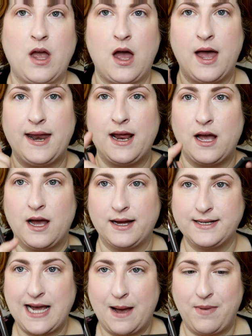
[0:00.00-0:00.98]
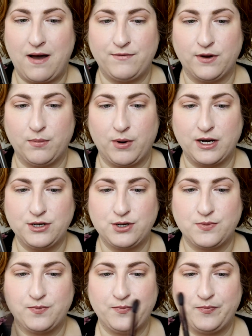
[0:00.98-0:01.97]
And uh, tap off your
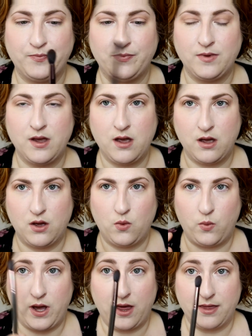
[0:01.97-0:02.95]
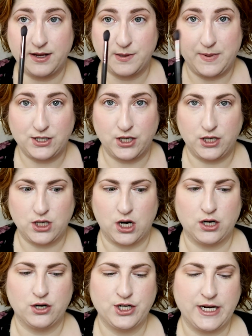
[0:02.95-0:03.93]
brush with especially
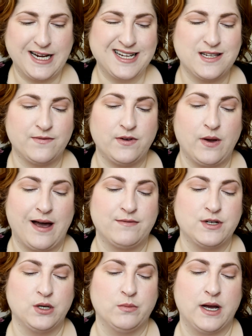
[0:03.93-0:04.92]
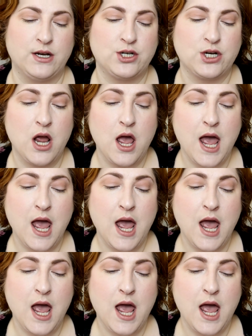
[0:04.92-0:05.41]
darker shades if you have too much.